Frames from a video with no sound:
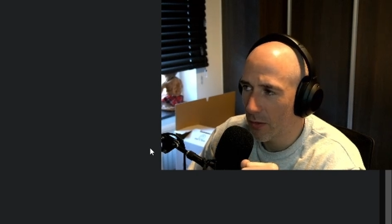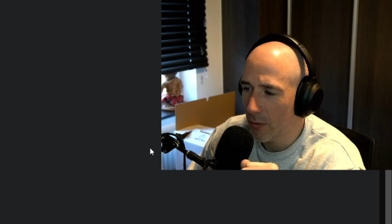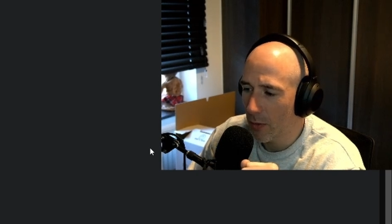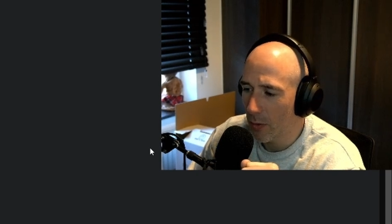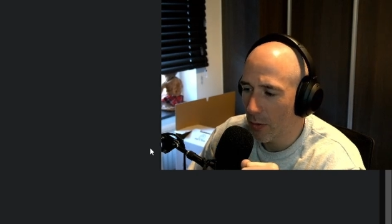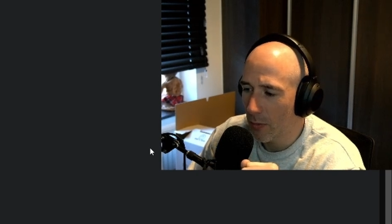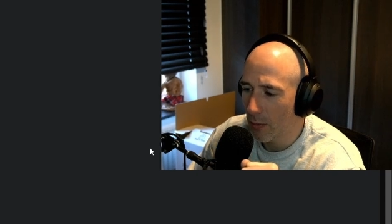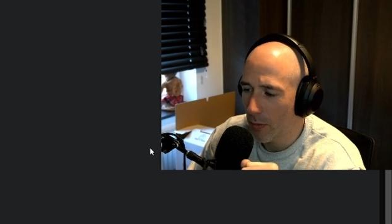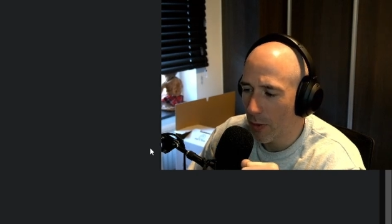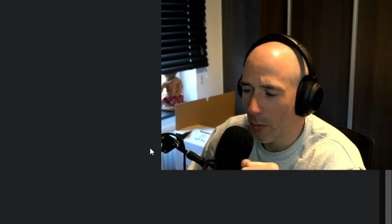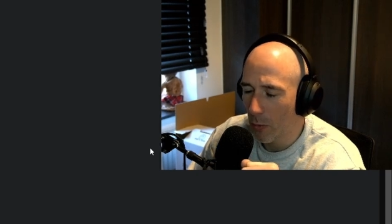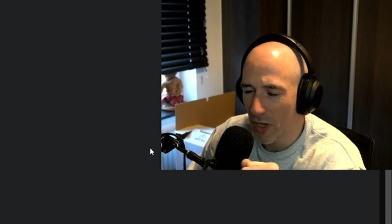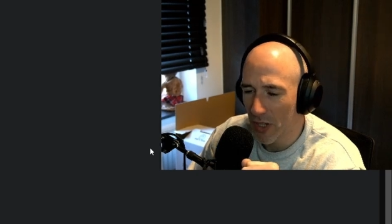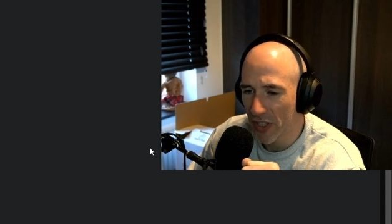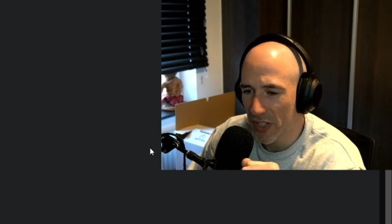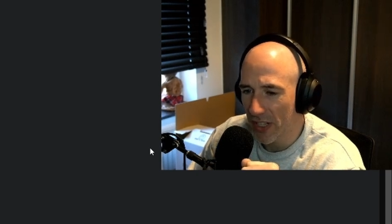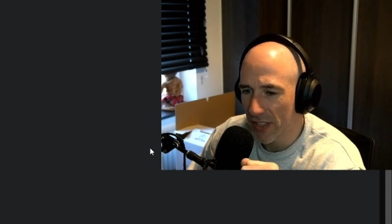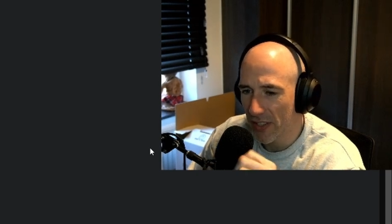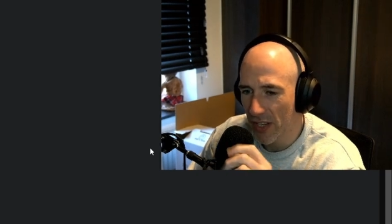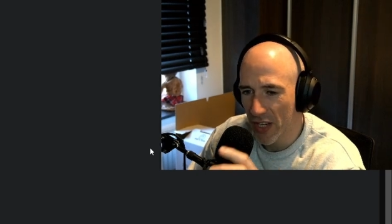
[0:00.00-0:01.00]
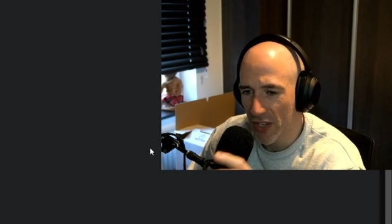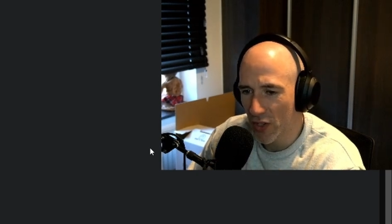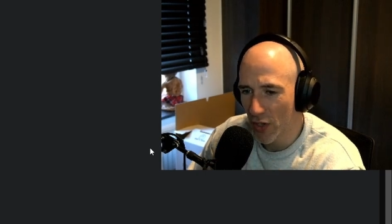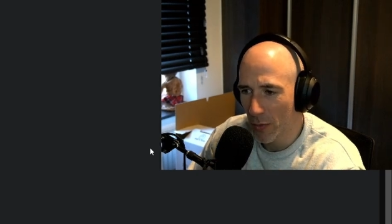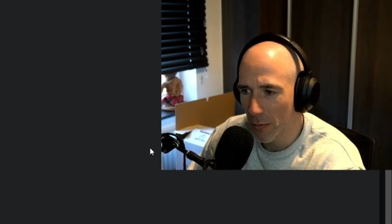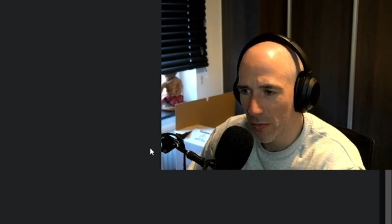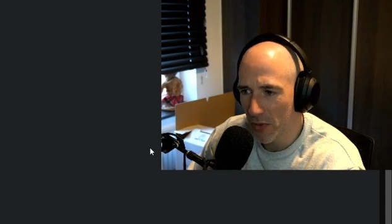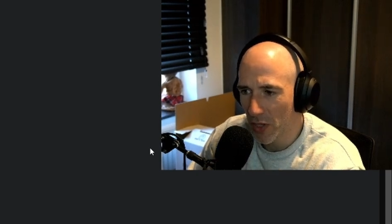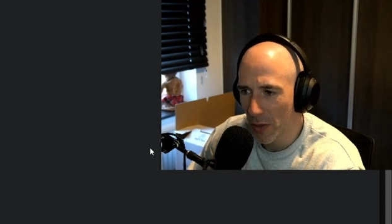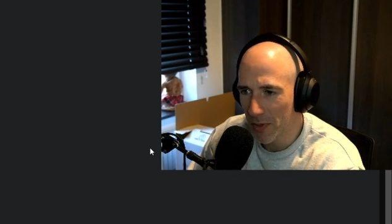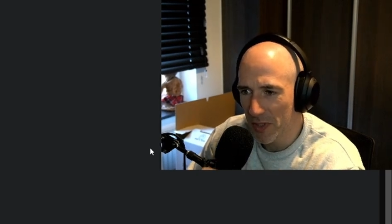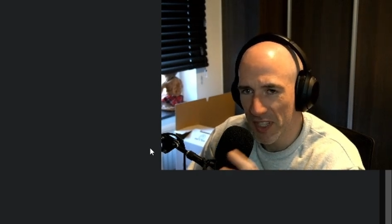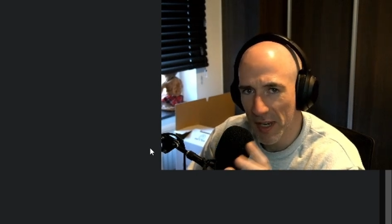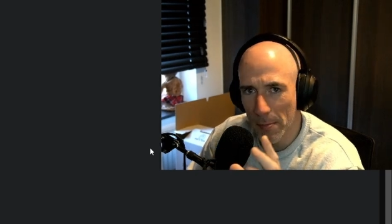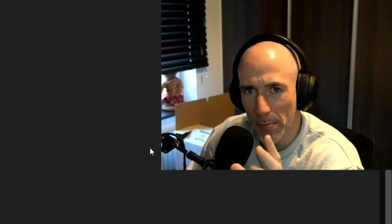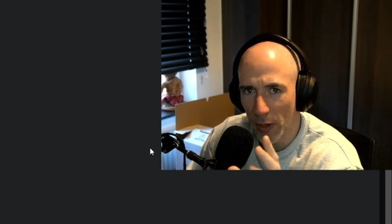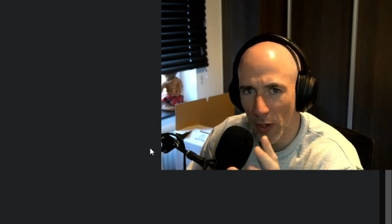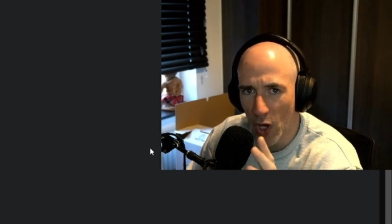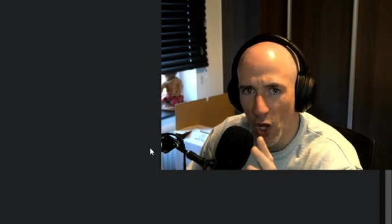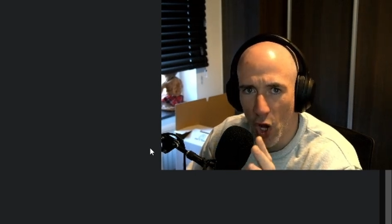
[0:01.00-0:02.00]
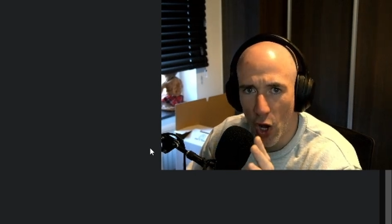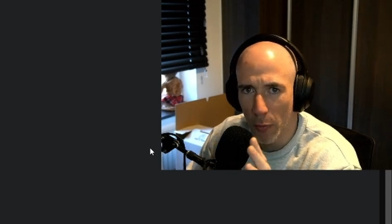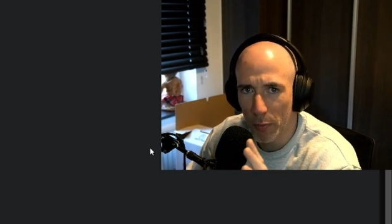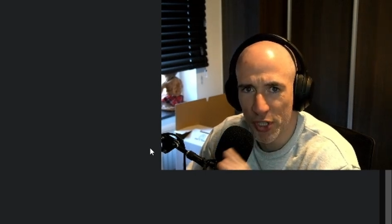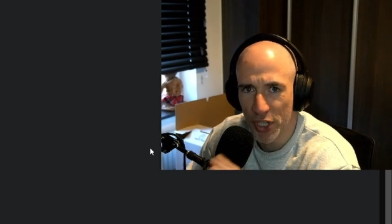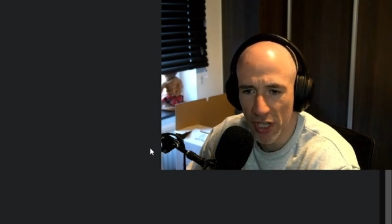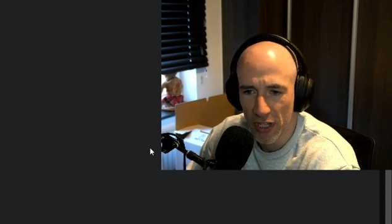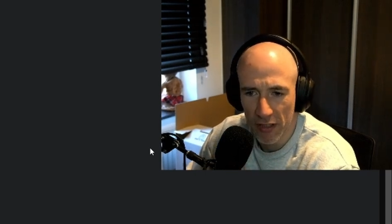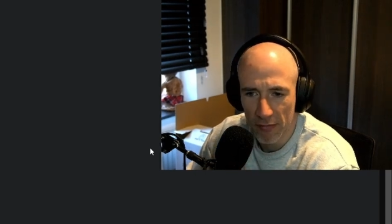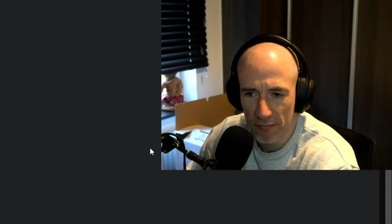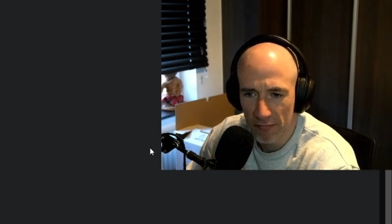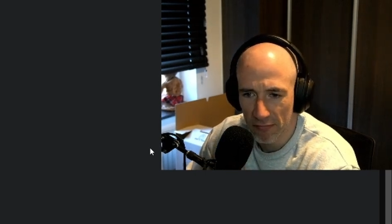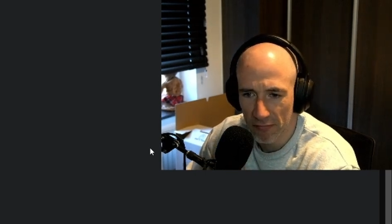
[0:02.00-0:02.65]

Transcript: what, what was it some some simple option,